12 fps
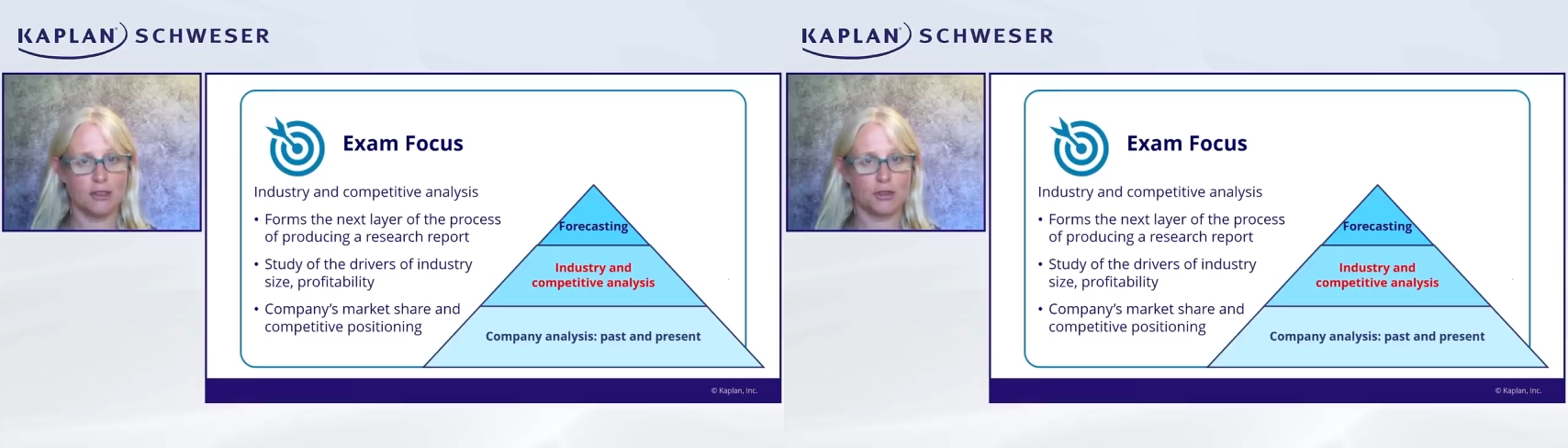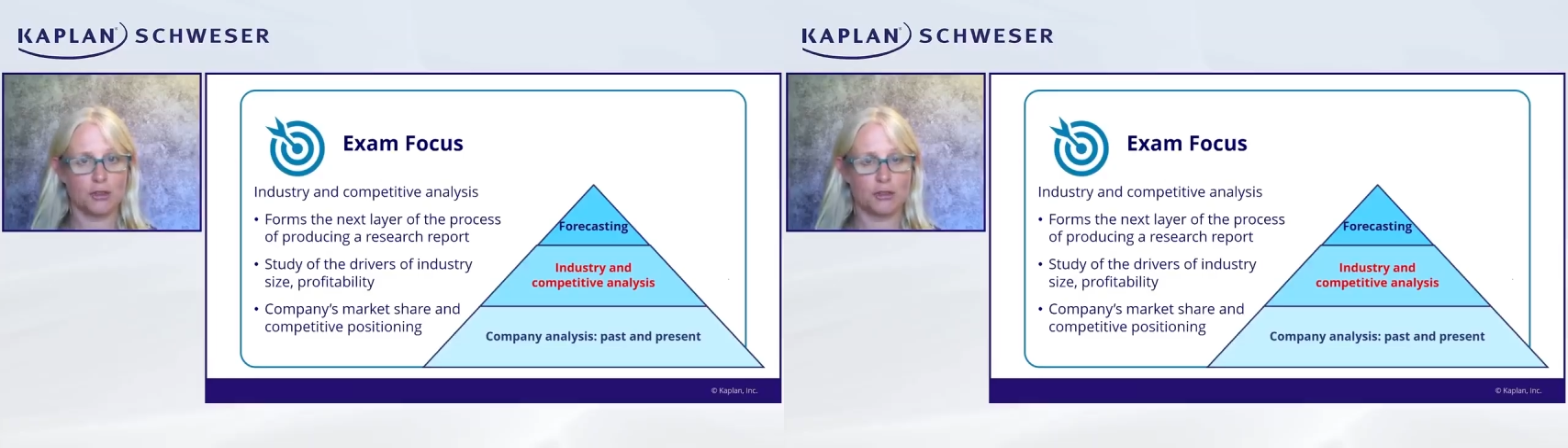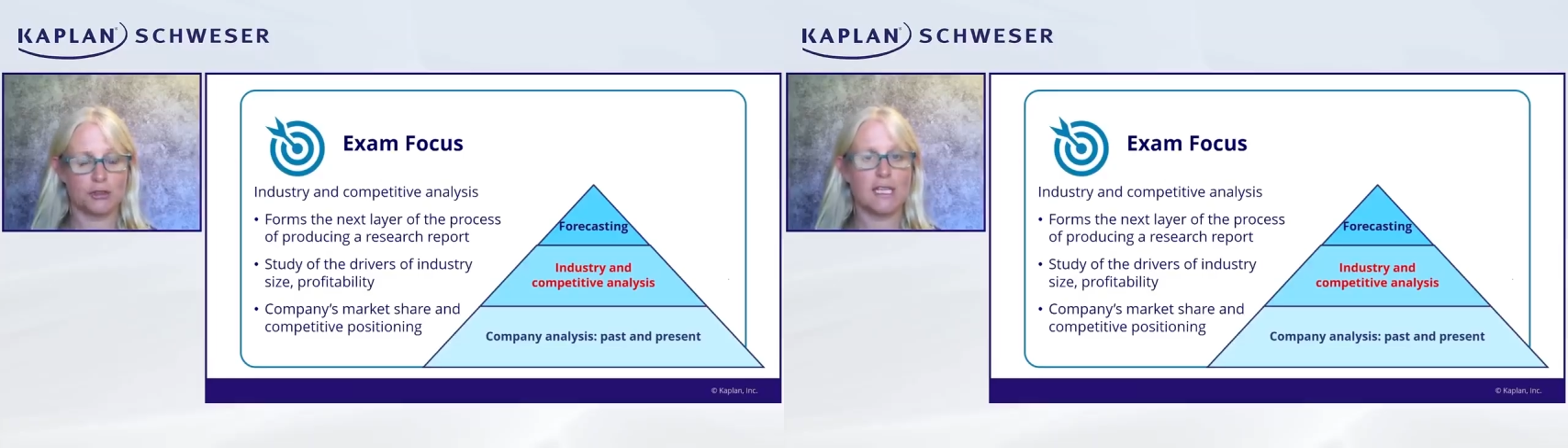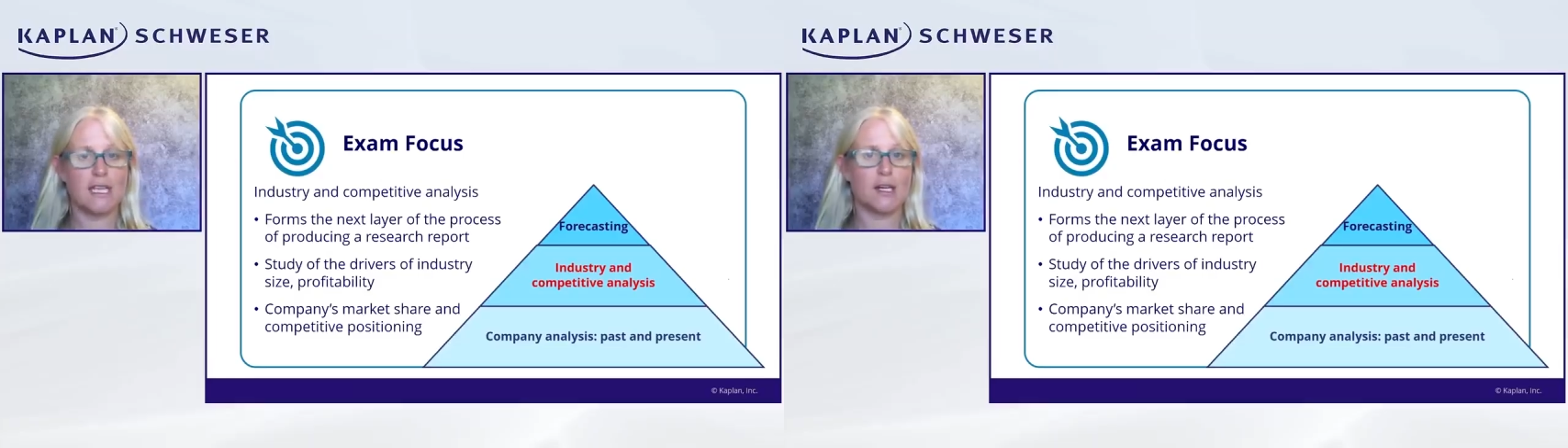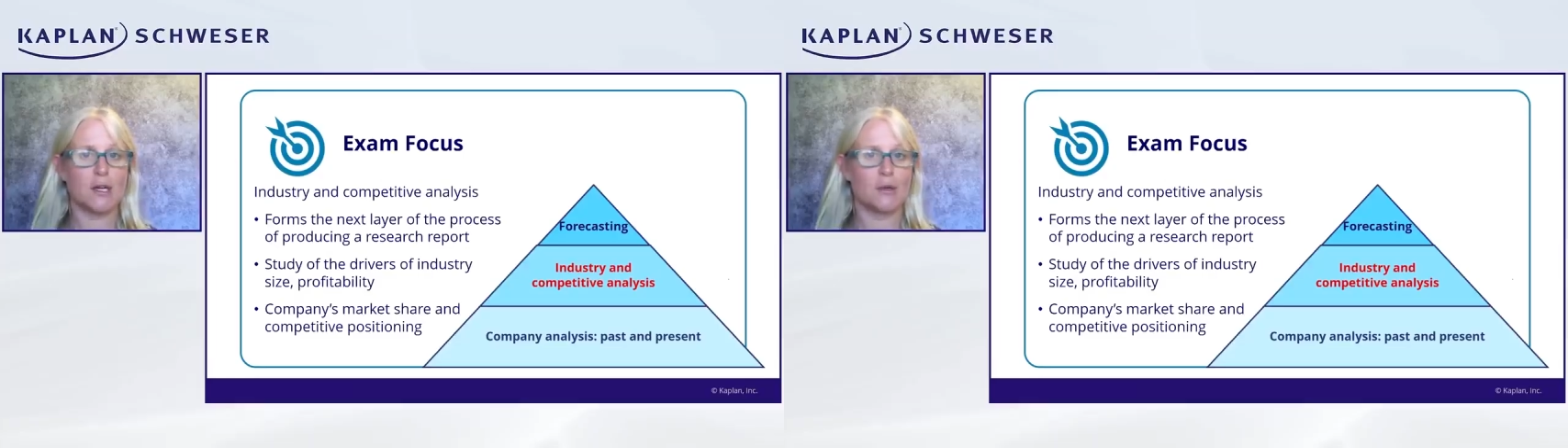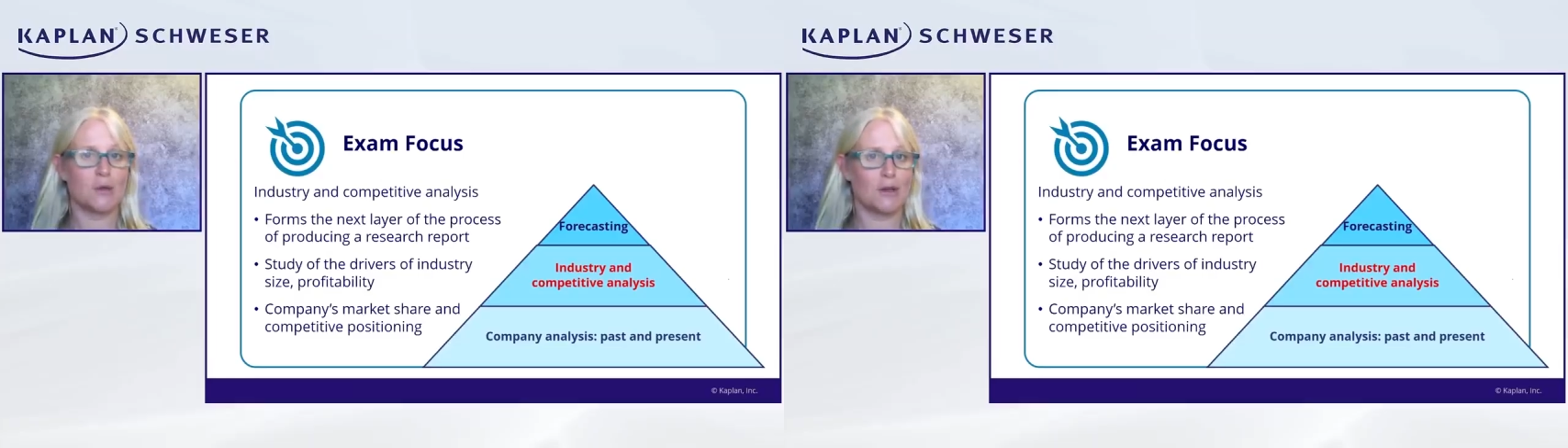
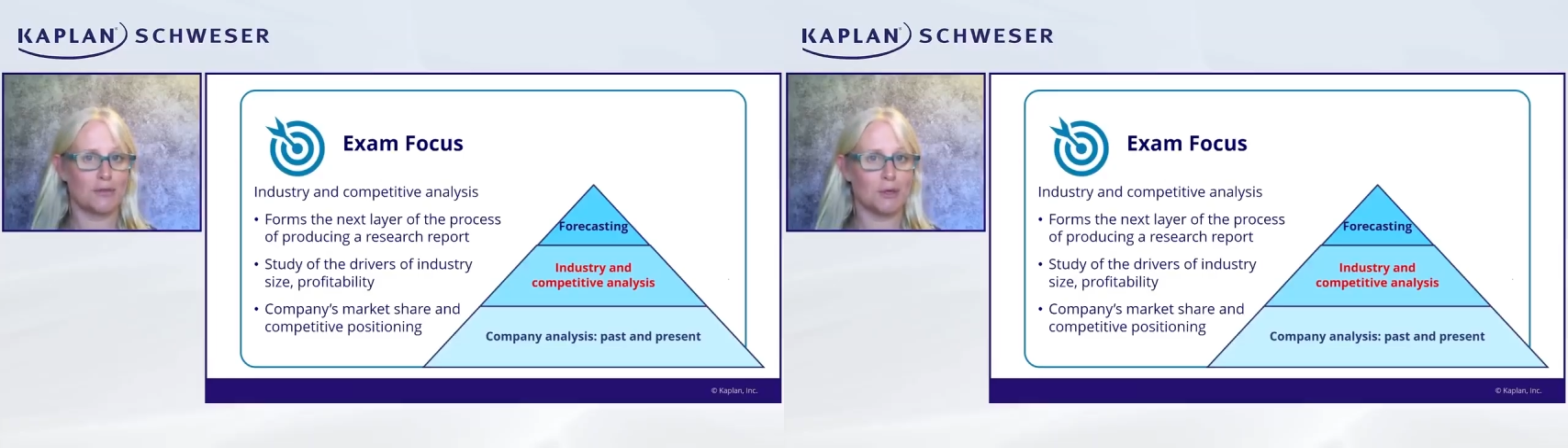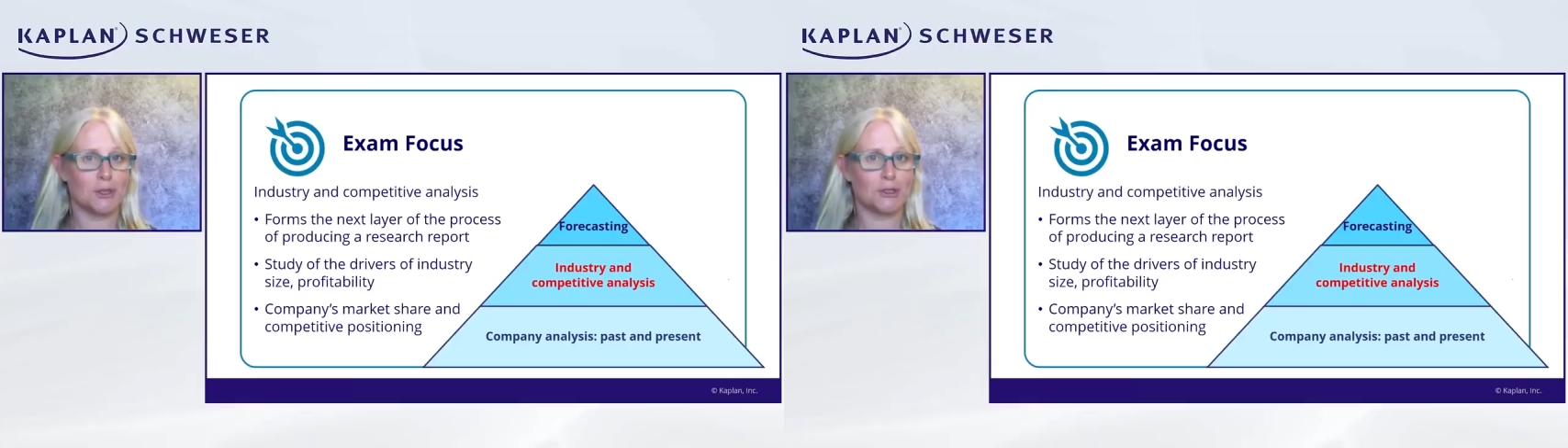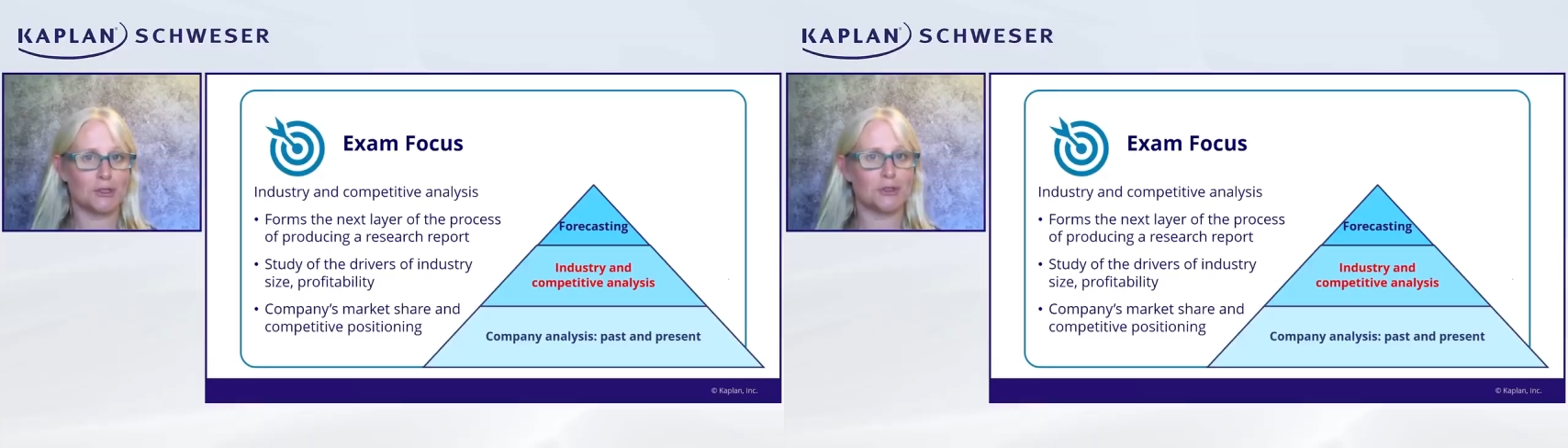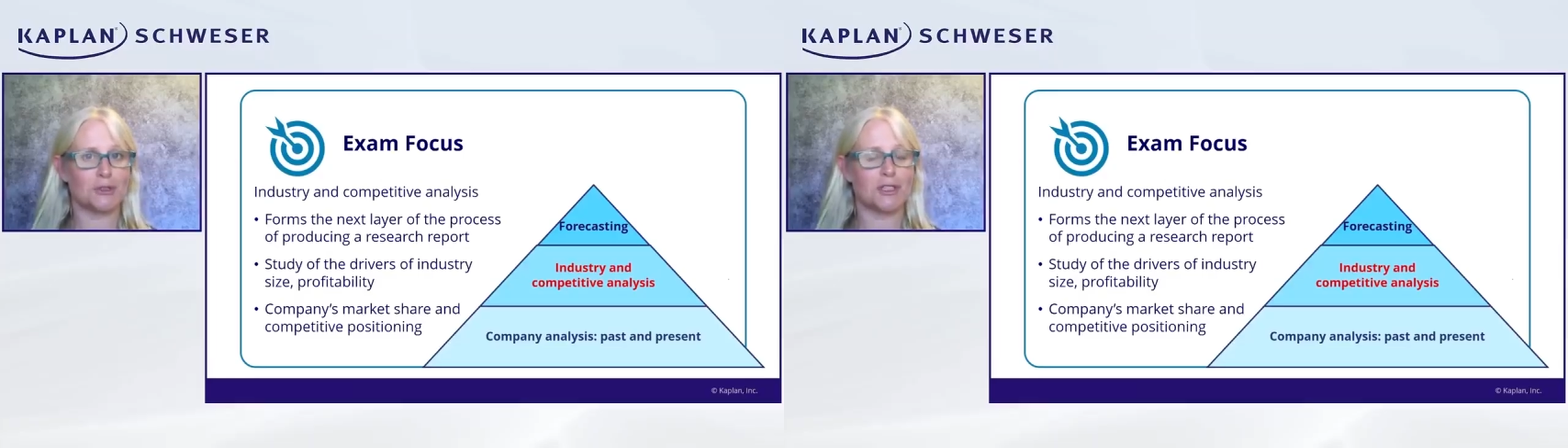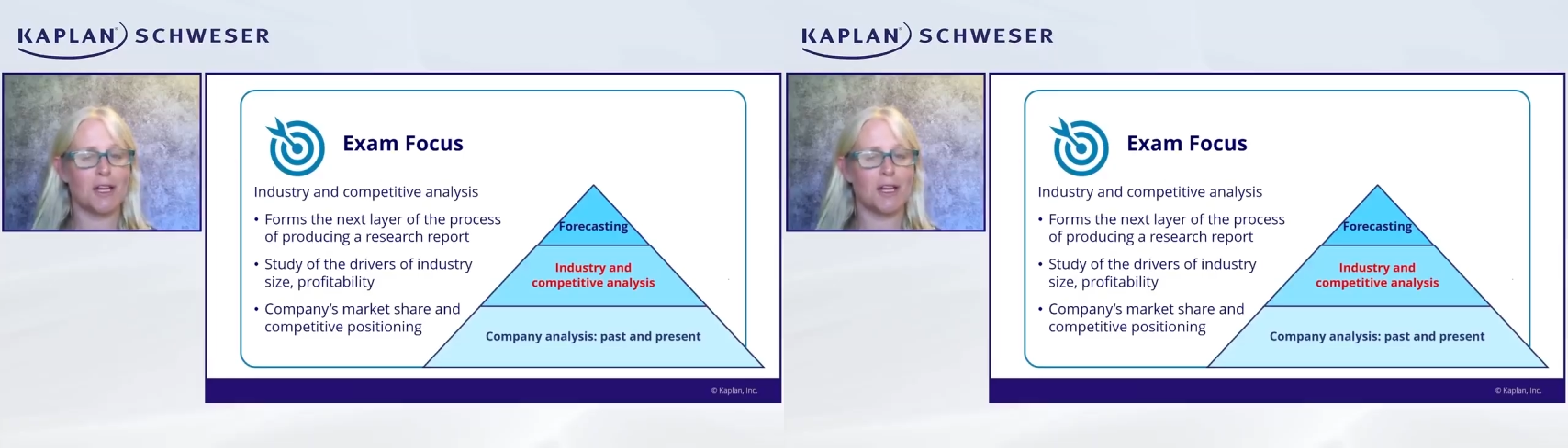trio of modules